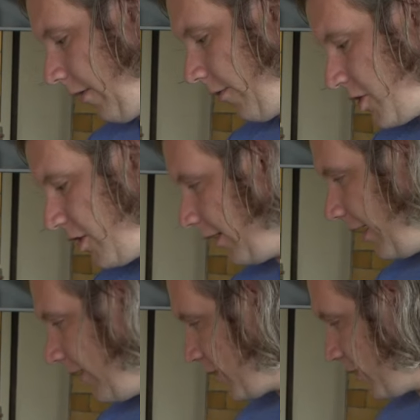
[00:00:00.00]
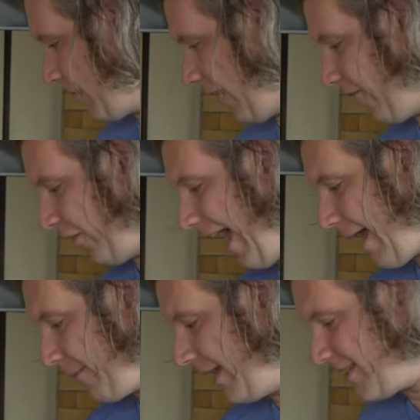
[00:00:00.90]
originally this would have been a
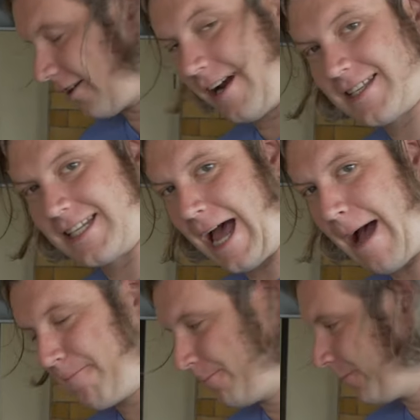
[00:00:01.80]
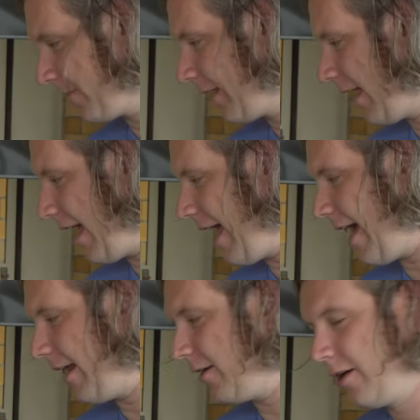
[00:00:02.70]
flat piece across the top,
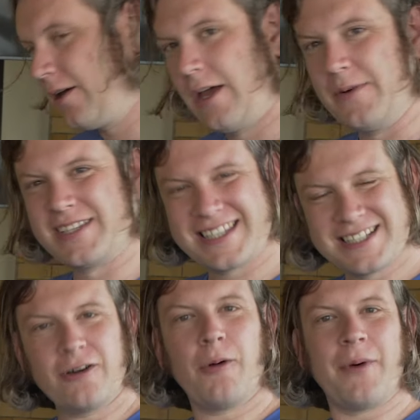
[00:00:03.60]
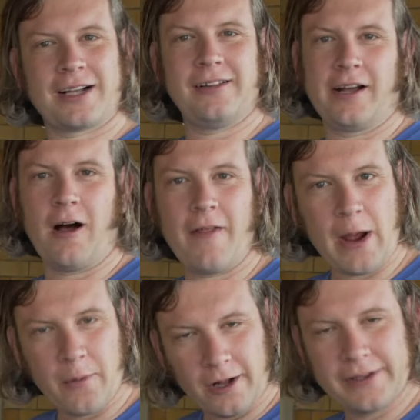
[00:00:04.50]
and it was still buckling. All
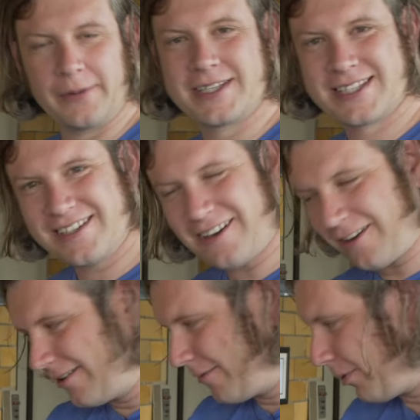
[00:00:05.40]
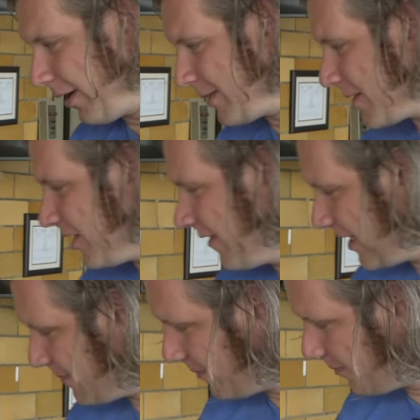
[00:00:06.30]
that welding was still, especially
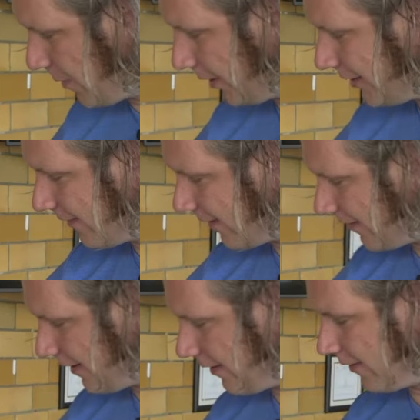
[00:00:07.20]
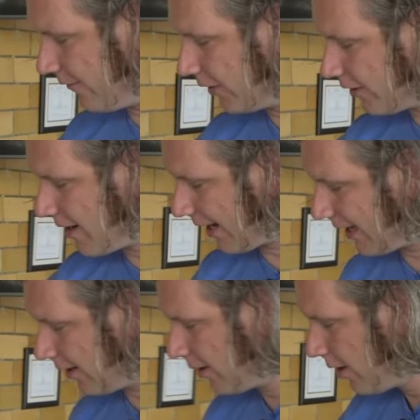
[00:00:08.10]
this welding the filler
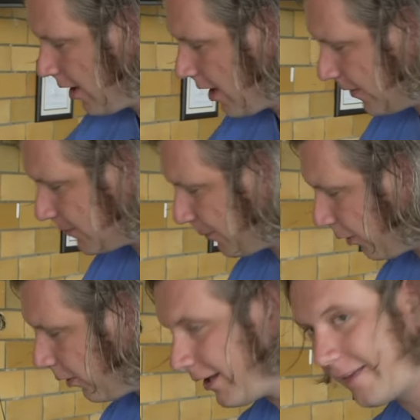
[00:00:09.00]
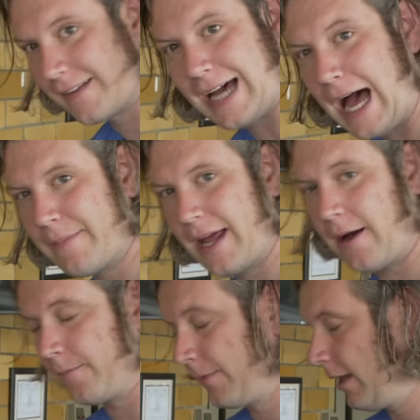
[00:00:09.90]
neck in, it was pulling the top
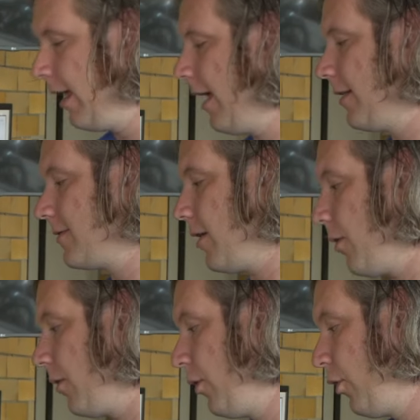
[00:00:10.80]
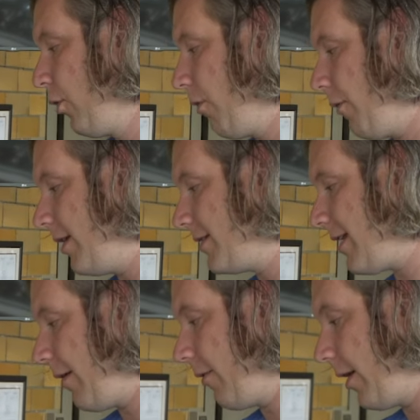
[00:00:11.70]
down. And so
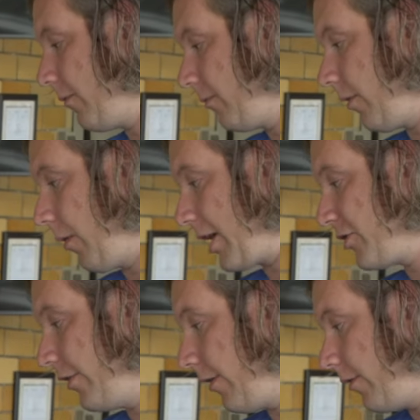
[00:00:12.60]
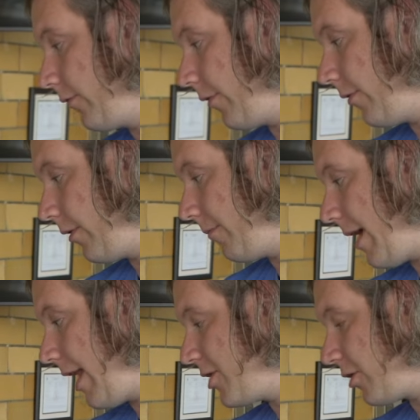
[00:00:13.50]
actually the
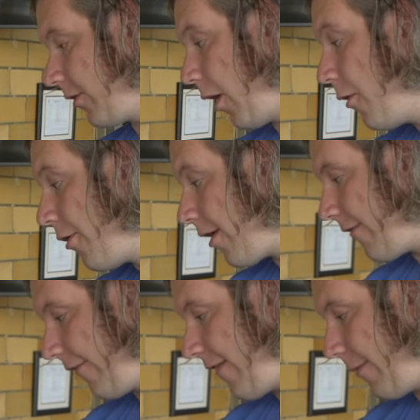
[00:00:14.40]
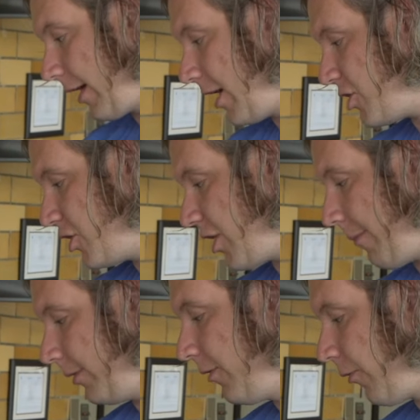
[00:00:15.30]
manager, the owner of our fabrication
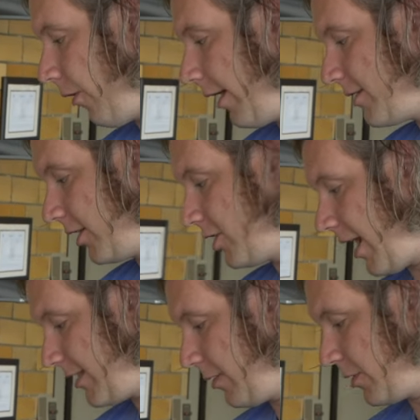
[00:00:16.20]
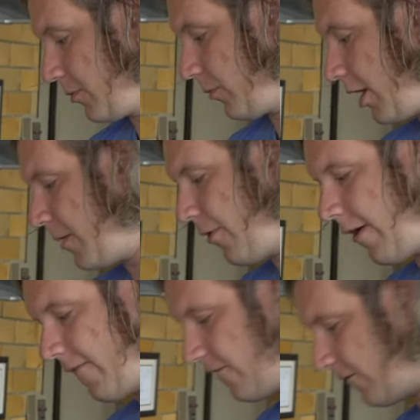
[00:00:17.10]
shop, Leroy, suggested was, why don't you
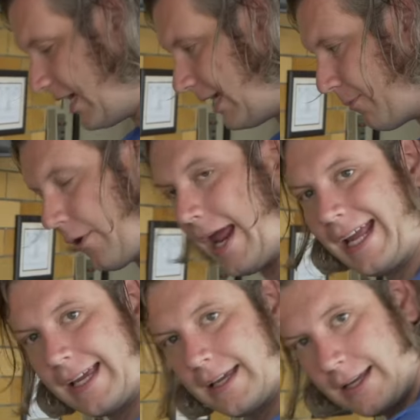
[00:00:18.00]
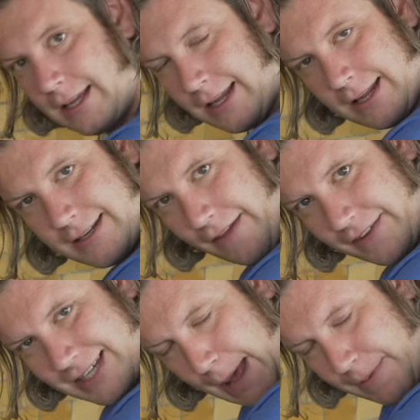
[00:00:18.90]
put a V brake
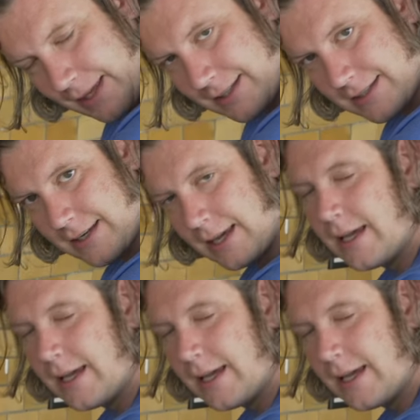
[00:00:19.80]
down the top of this